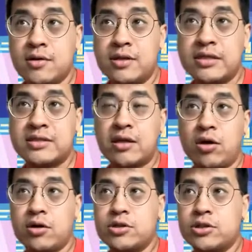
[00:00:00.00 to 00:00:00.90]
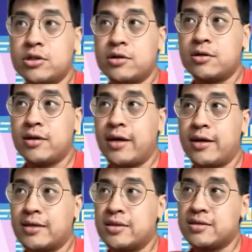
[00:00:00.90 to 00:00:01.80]
this technology and
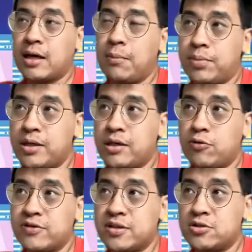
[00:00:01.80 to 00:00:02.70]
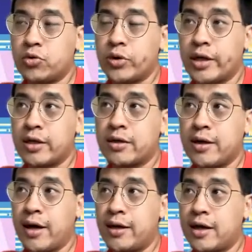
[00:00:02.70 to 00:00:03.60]
there's this company overseas doing it
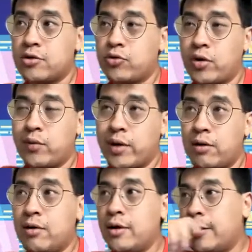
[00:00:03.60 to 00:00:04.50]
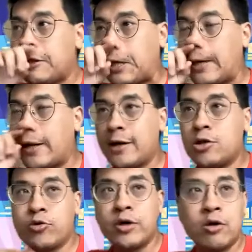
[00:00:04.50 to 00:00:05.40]
and they're doing quite well. Can I
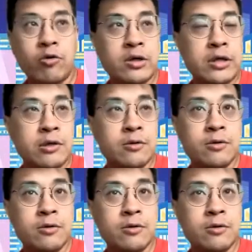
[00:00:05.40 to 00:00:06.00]
do it locally?